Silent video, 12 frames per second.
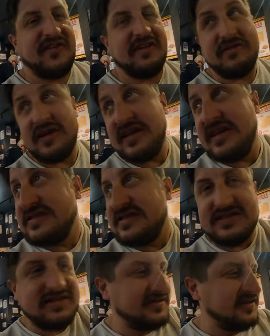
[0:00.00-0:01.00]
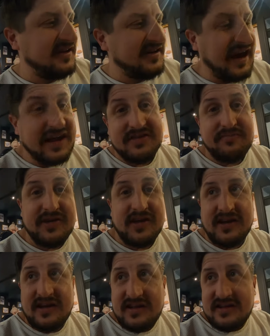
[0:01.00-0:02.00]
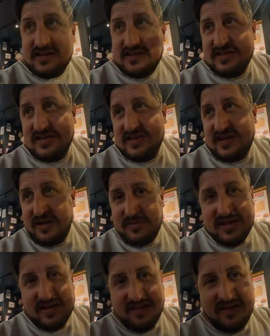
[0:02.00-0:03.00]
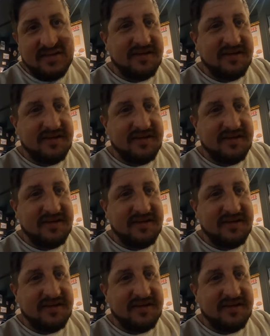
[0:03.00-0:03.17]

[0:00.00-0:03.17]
Favorite, easy. And the beer. I mean,